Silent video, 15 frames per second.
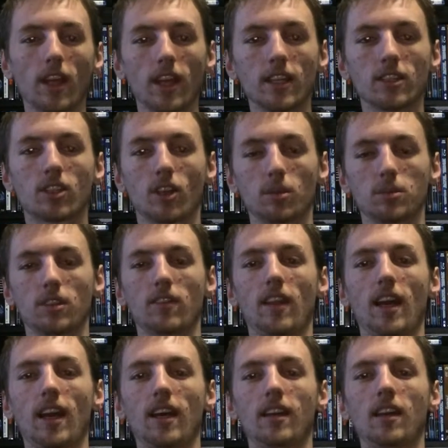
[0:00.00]
in terms of
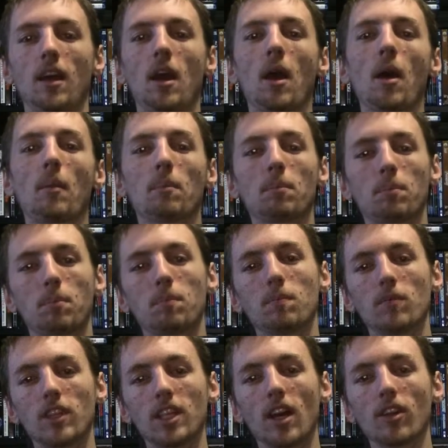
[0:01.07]
that.
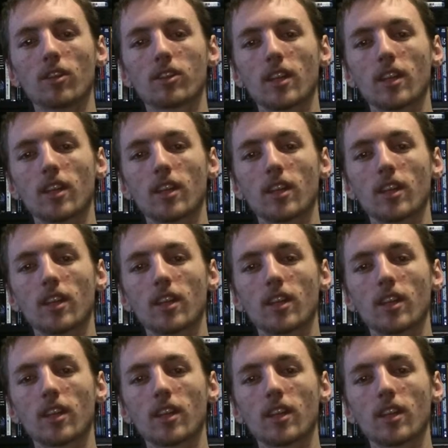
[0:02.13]
The other